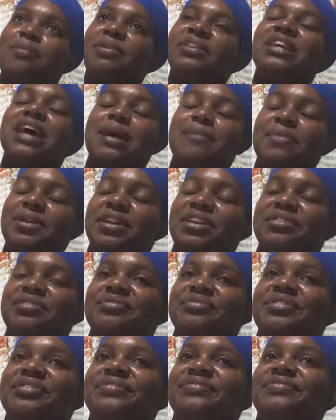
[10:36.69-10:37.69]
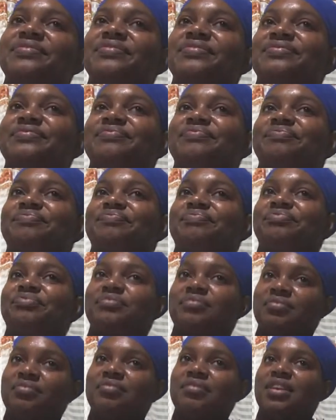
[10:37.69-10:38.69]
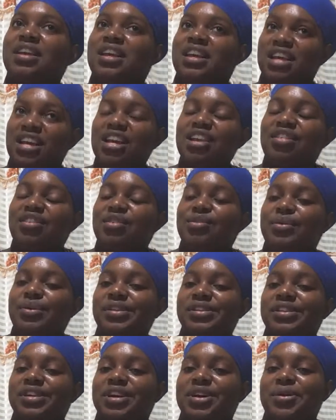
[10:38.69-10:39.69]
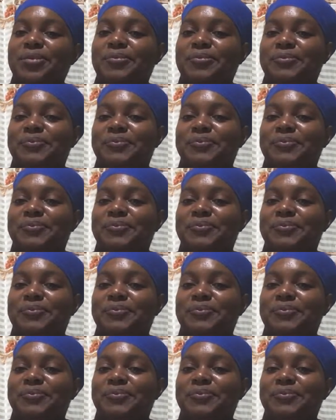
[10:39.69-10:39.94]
a diamond in the rough. It's going to come.